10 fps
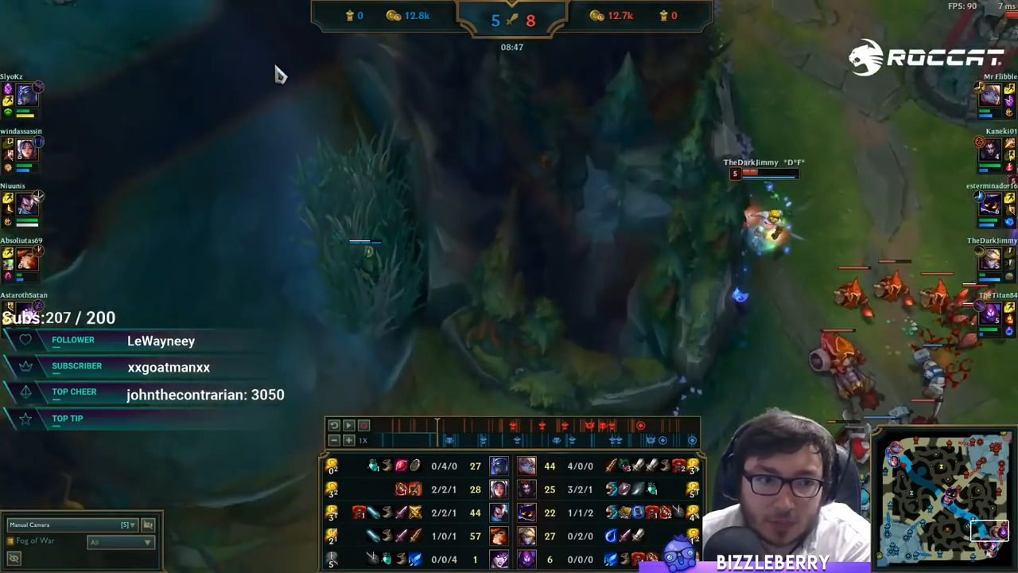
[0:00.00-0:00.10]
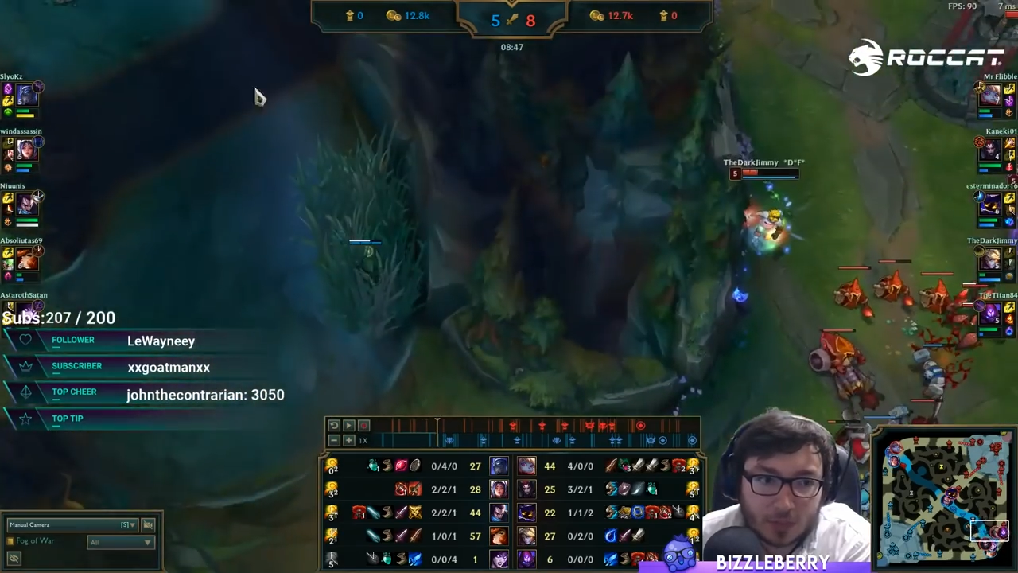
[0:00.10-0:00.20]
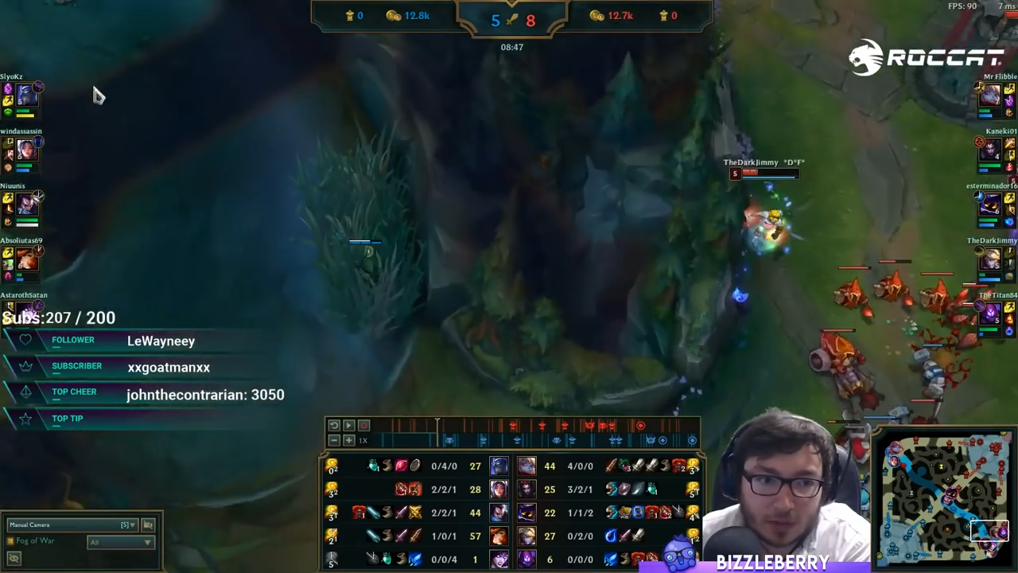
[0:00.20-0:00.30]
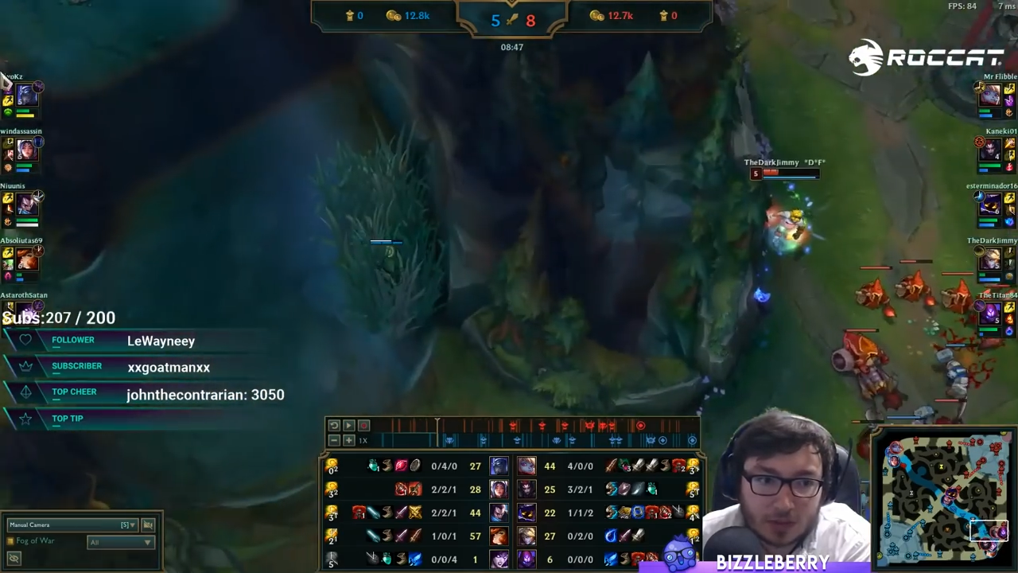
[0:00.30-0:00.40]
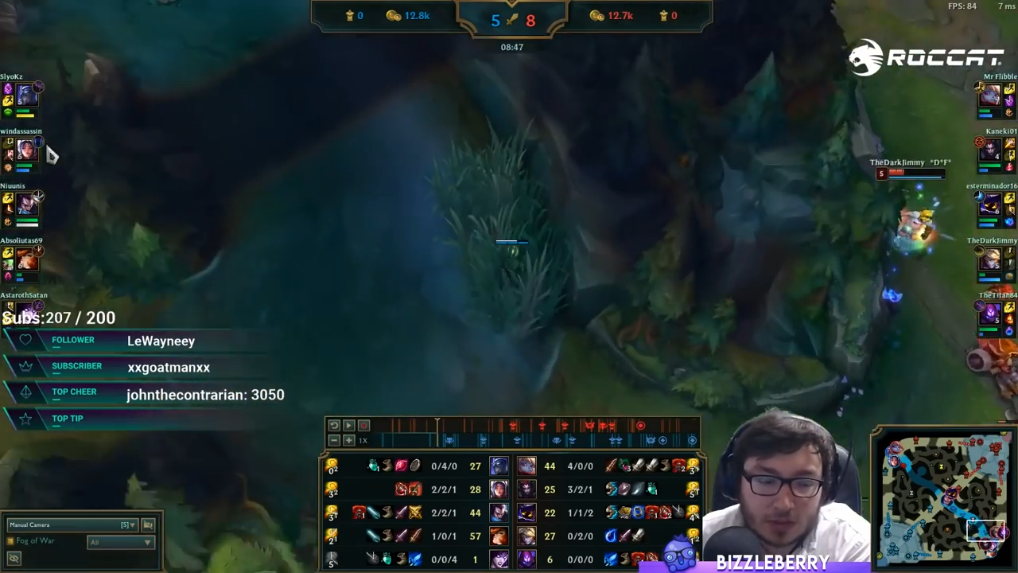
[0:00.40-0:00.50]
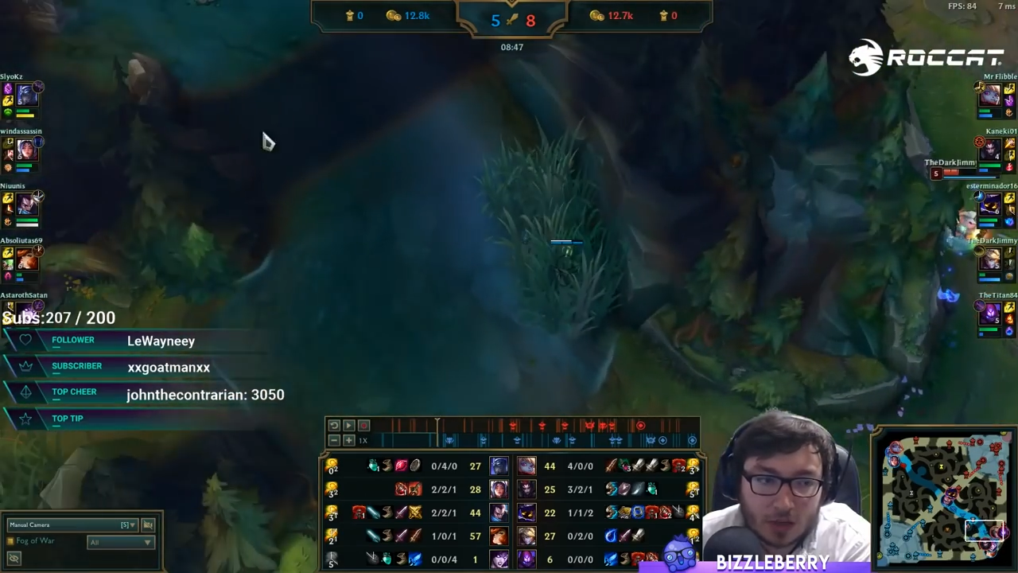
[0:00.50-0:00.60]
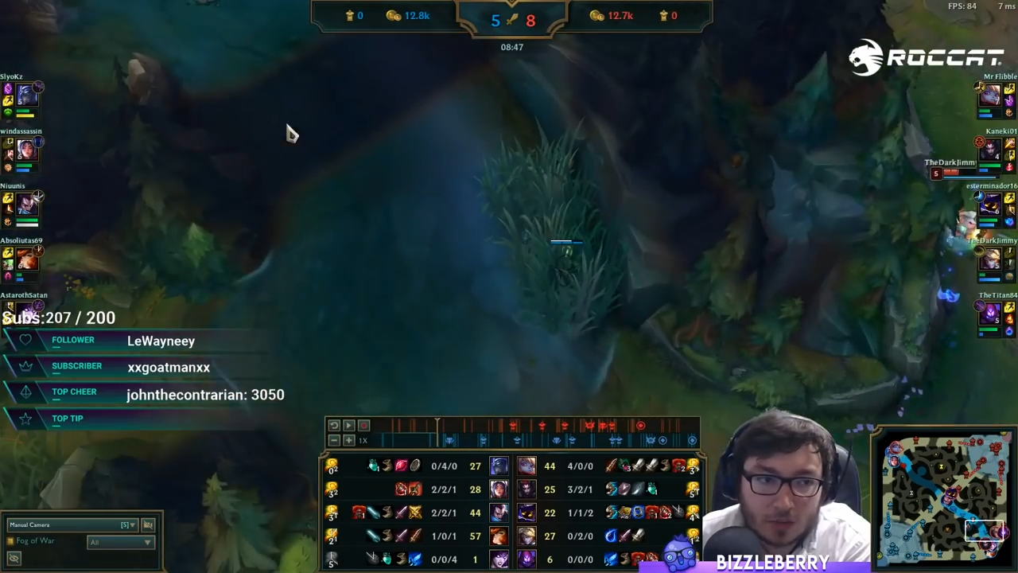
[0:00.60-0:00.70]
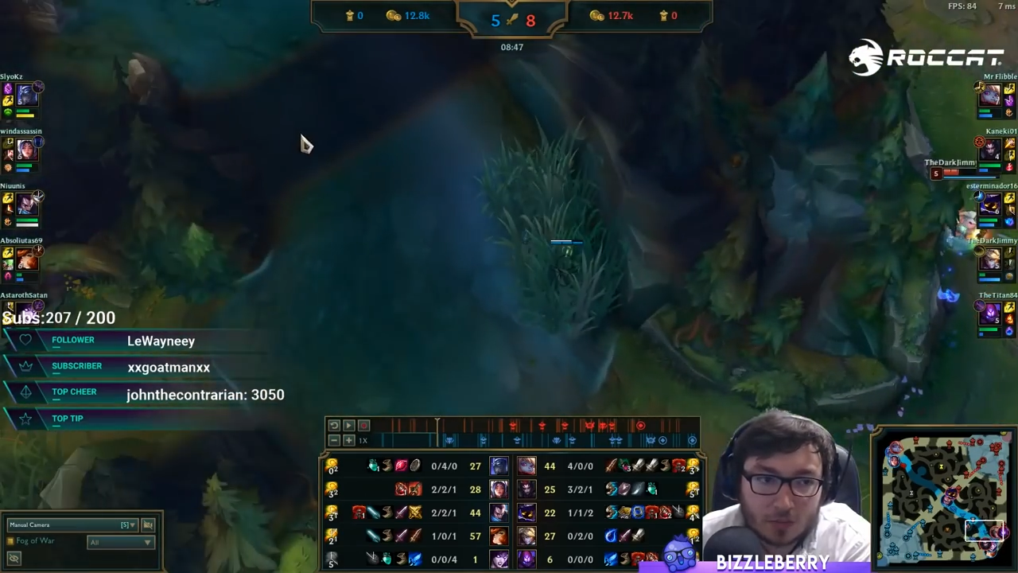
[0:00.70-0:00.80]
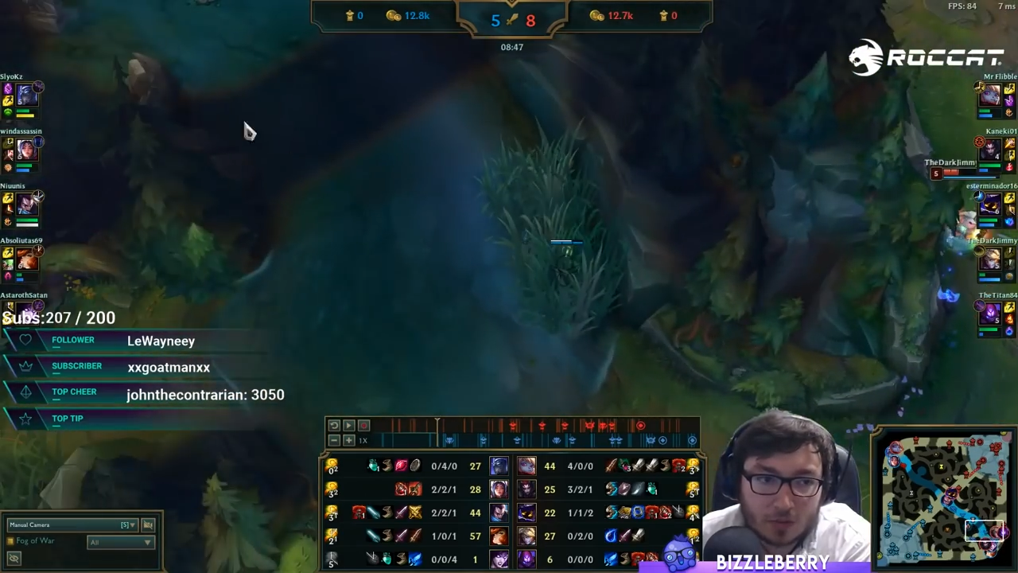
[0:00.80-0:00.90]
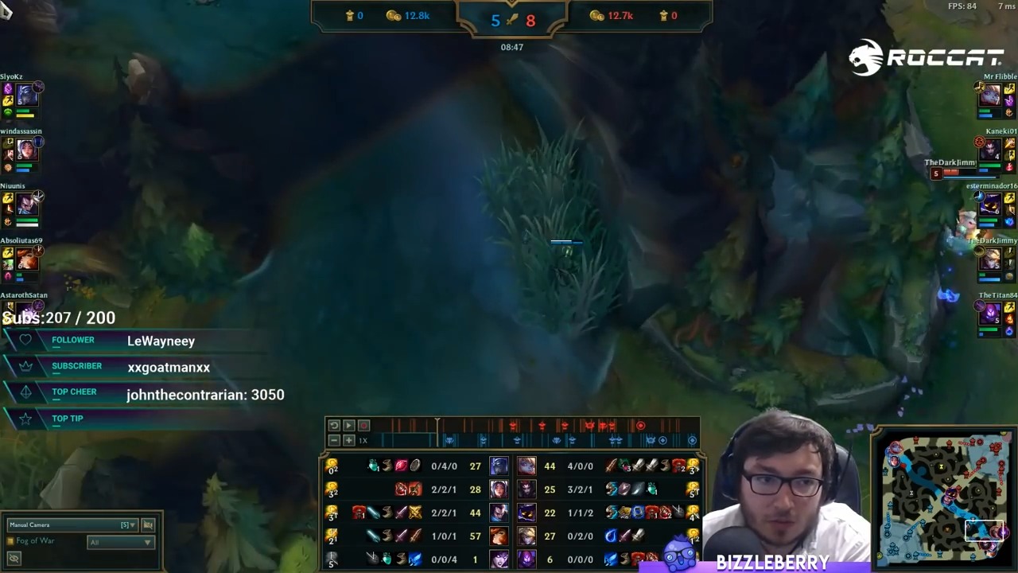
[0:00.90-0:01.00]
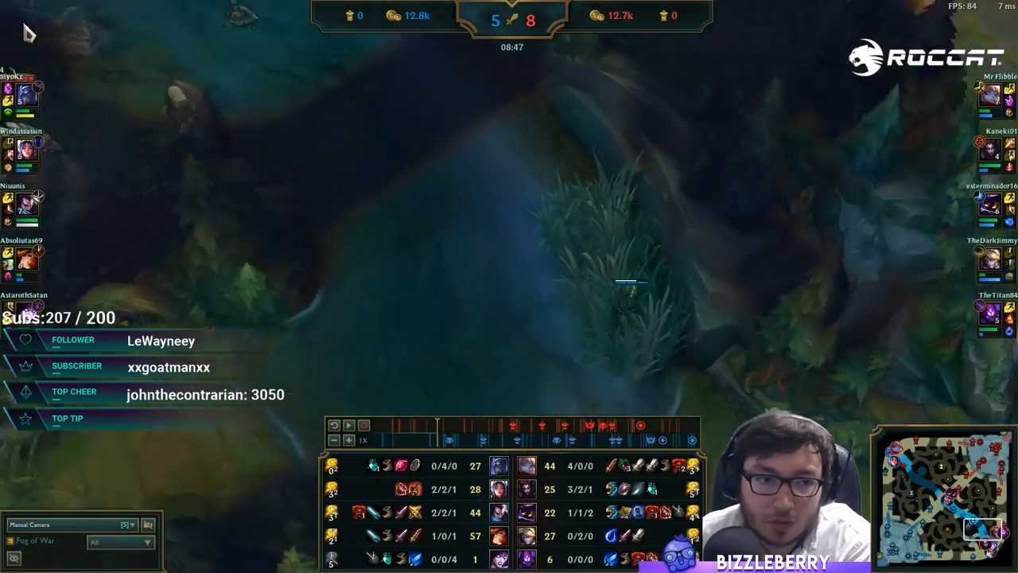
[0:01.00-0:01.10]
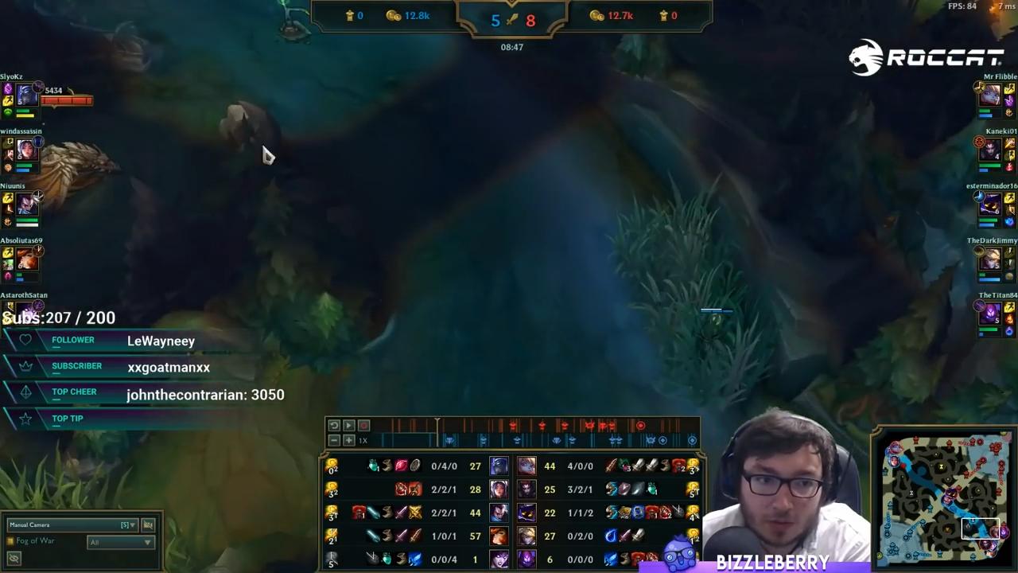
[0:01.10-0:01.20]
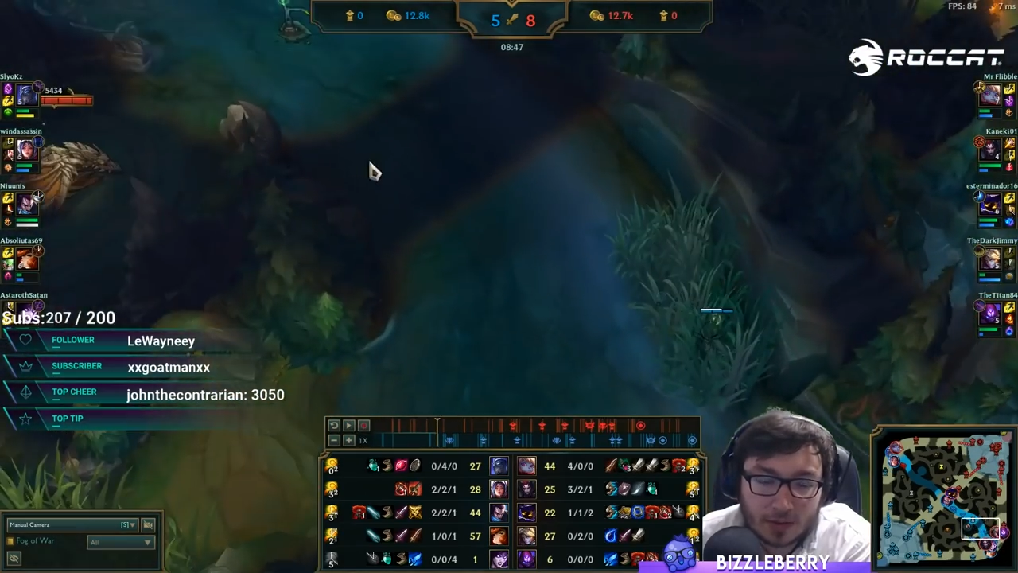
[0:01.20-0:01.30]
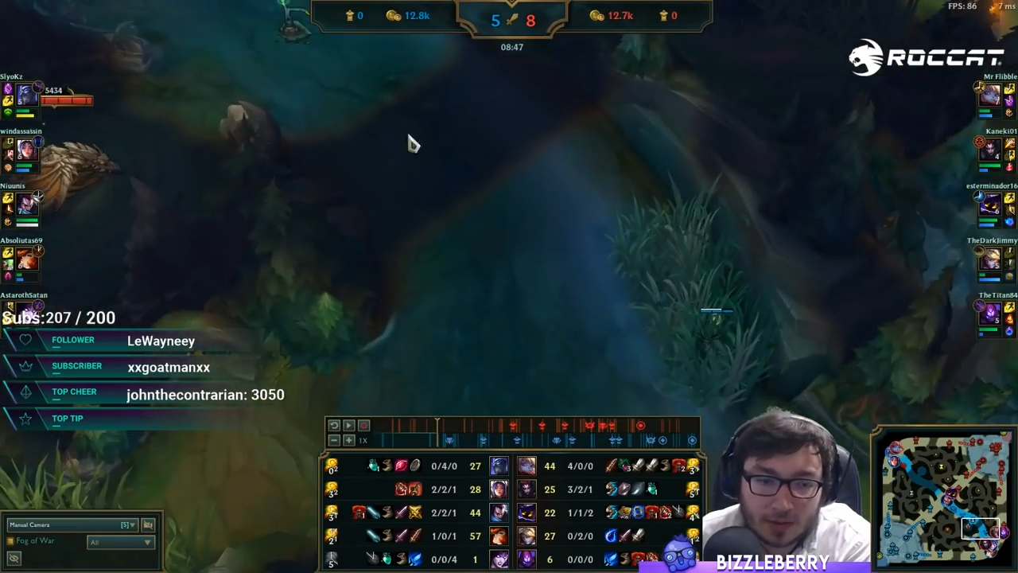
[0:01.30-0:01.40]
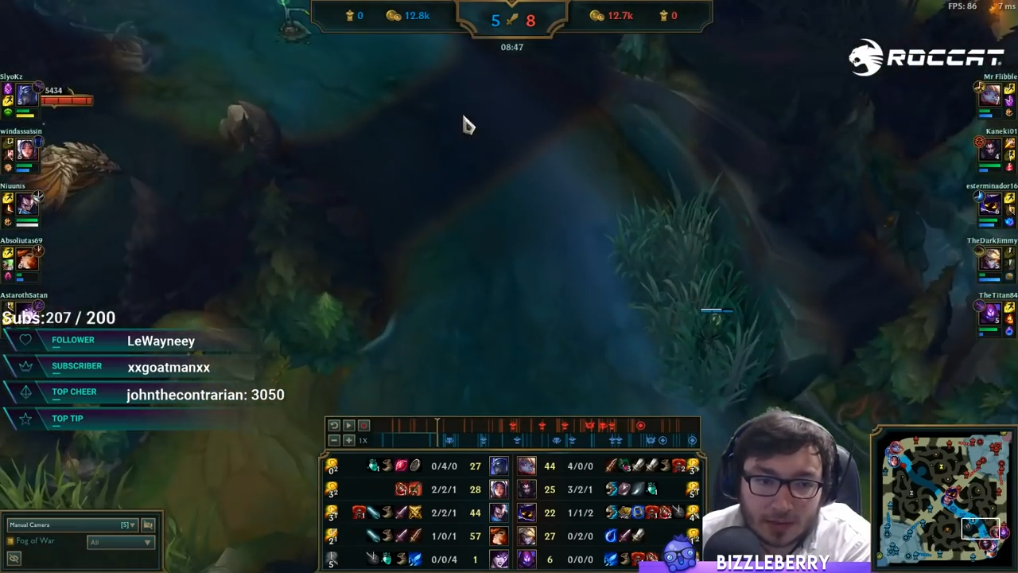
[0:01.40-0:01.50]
but by the time your